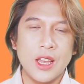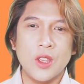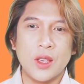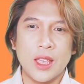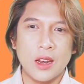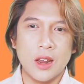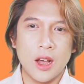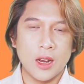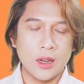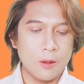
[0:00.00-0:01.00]
You
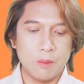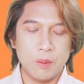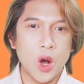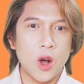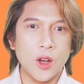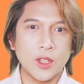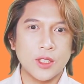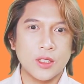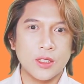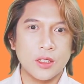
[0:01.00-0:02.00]
cannot
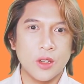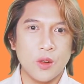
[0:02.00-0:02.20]
pause